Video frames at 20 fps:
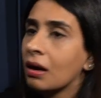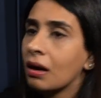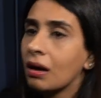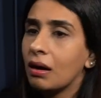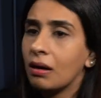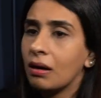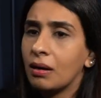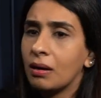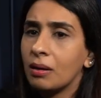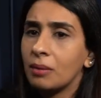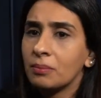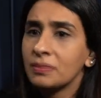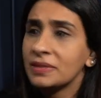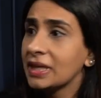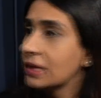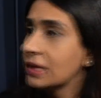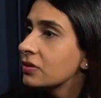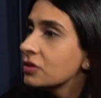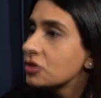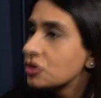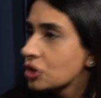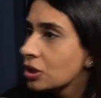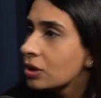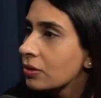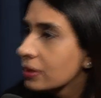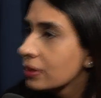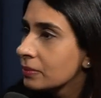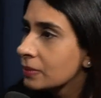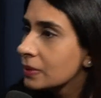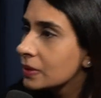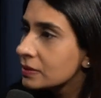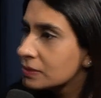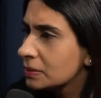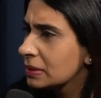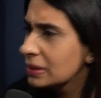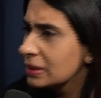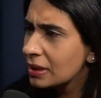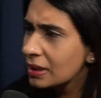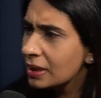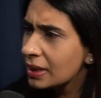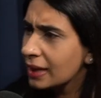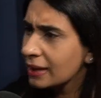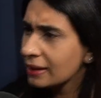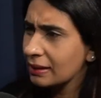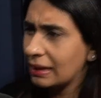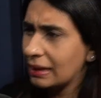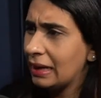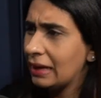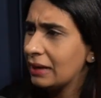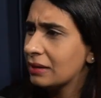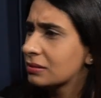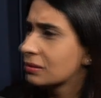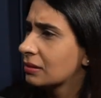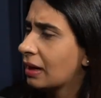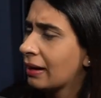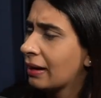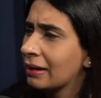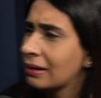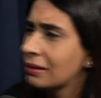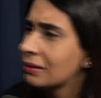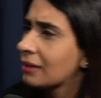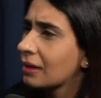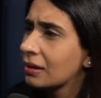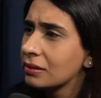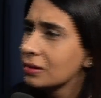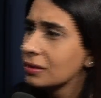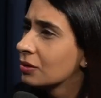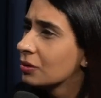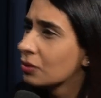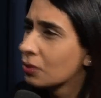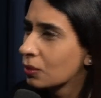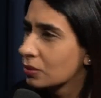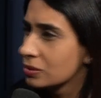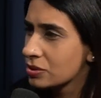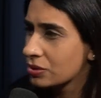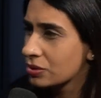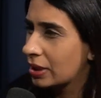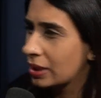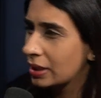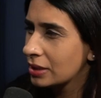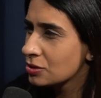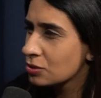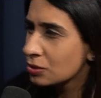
than the children, because I mean they're like 8, 9, 10-year-olds, right?